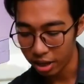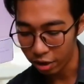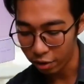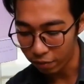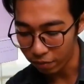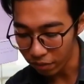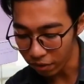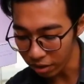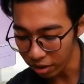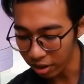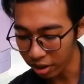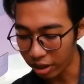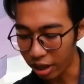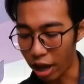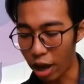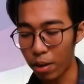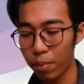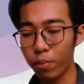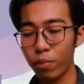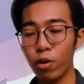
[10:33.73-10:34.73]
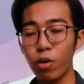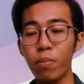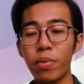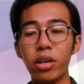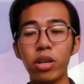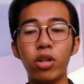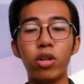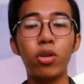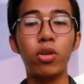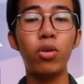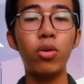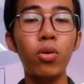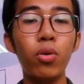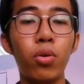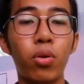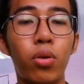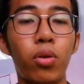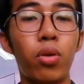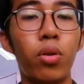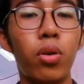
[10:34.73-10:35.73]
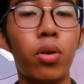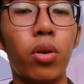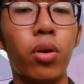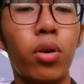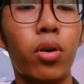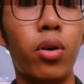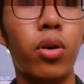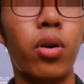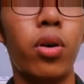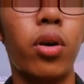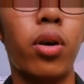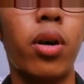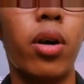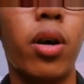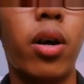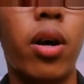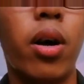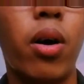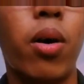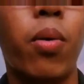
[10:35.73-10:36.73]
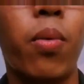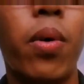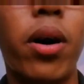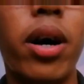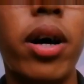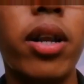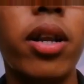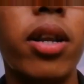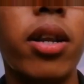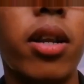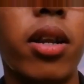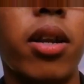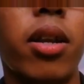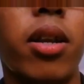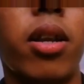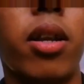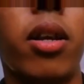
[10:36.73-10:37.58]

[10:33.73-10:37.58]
The first step, we must choose one